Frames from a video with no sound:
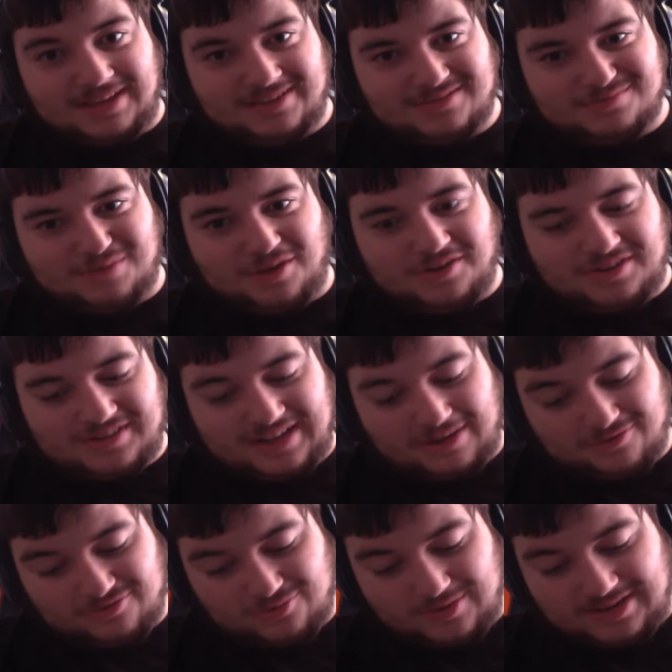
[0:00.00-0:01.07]
poker now
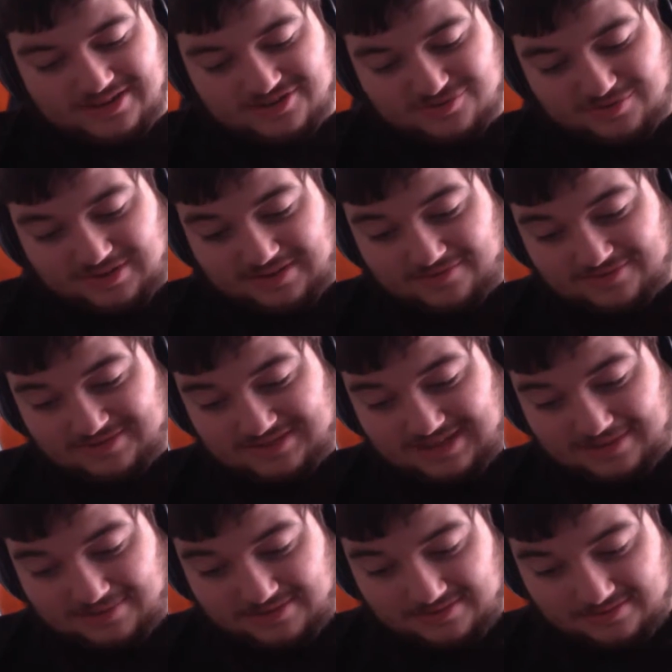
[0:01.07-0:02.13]
on Twitch, or whatever his
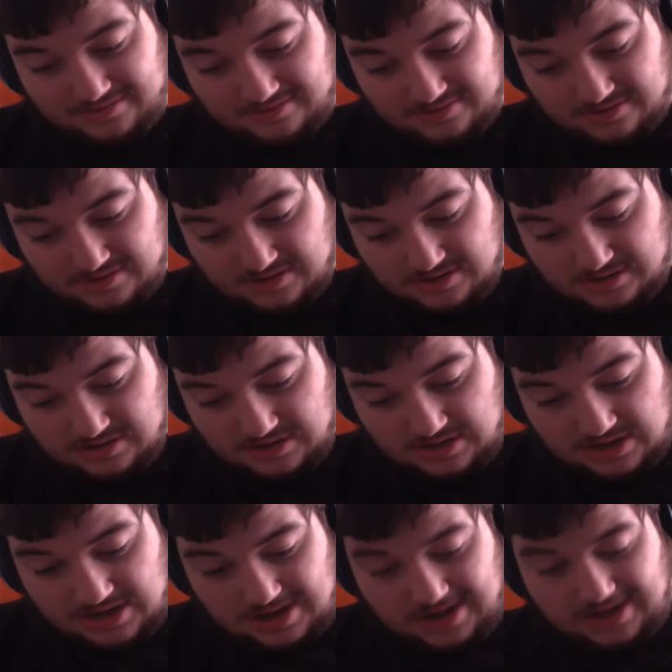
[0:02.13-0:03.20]
name is.
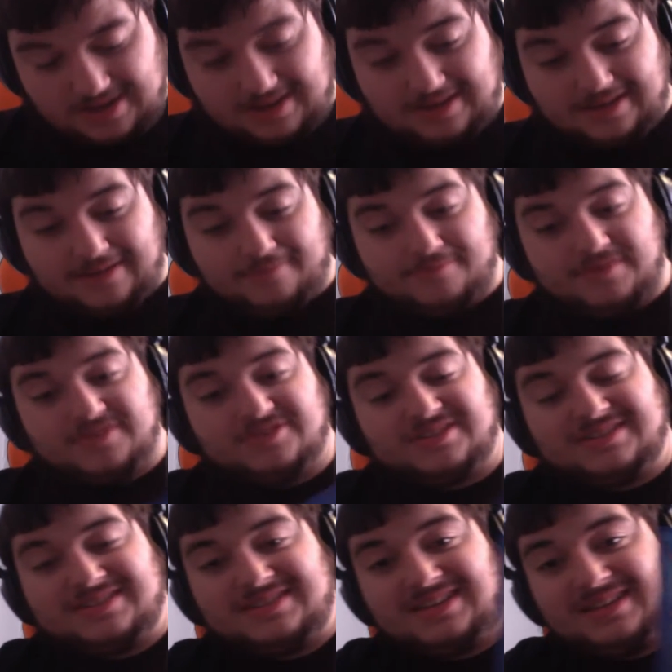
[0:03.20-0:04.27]
As you
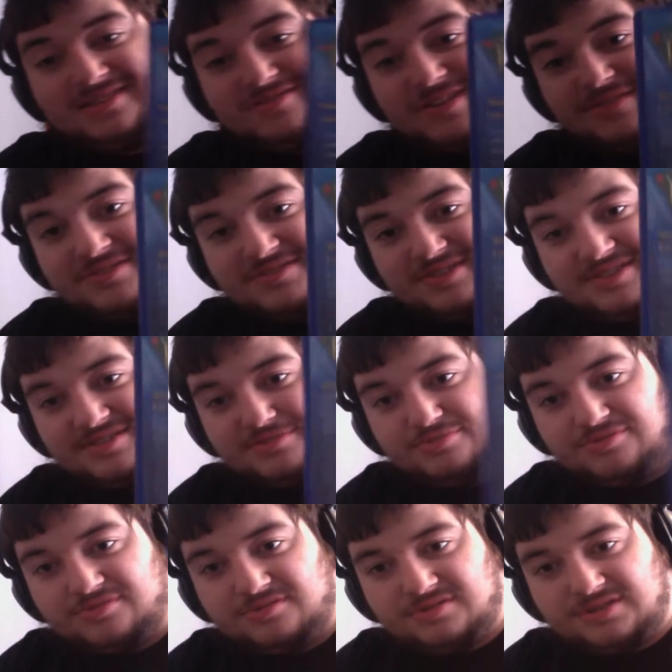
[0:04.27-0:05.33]
can see, the graphics are actually
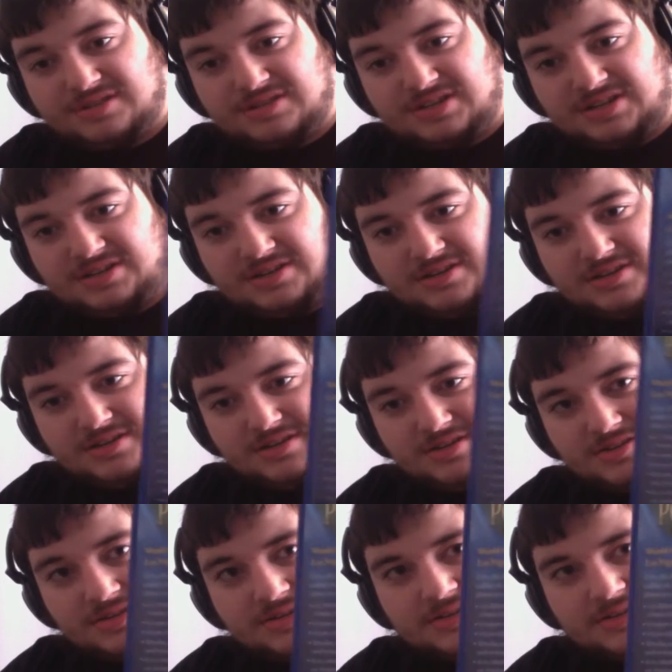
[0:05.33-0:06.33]
pretty good on it.